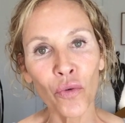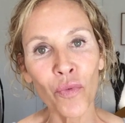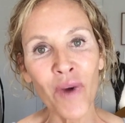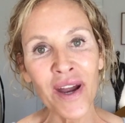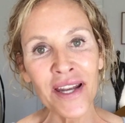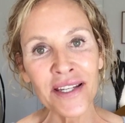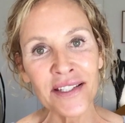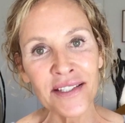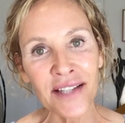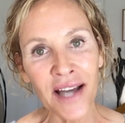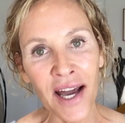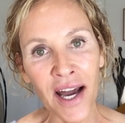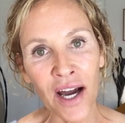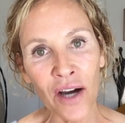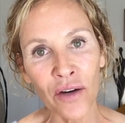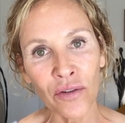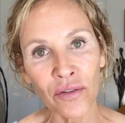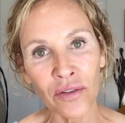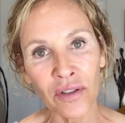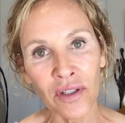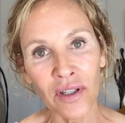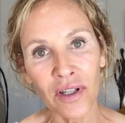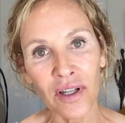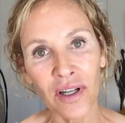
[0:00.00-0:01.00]
write
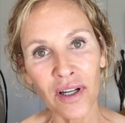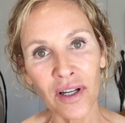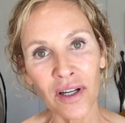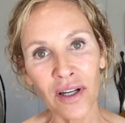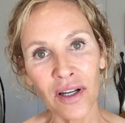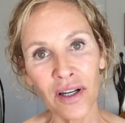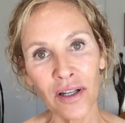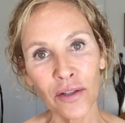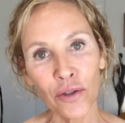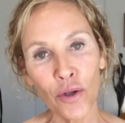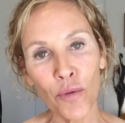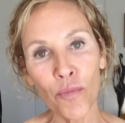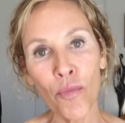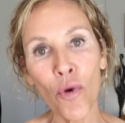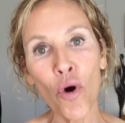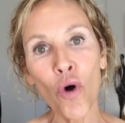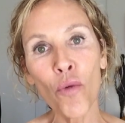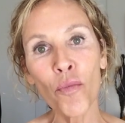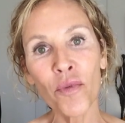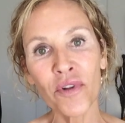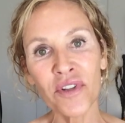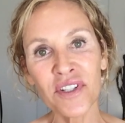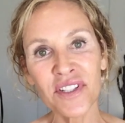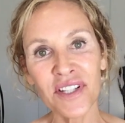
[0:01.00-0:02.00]
down the
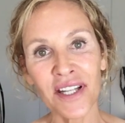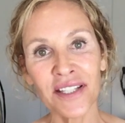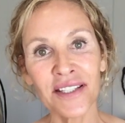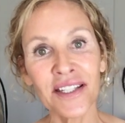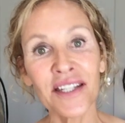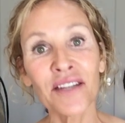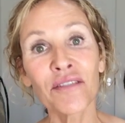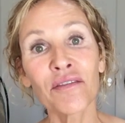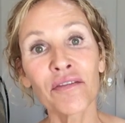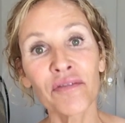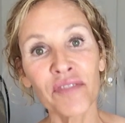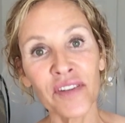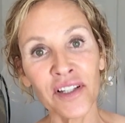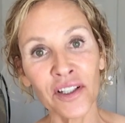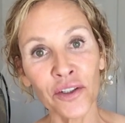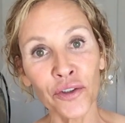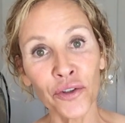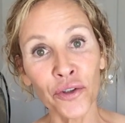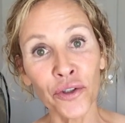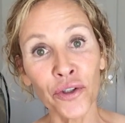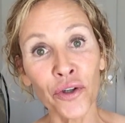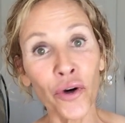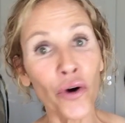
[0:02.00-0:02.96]
moments that didn't feel good.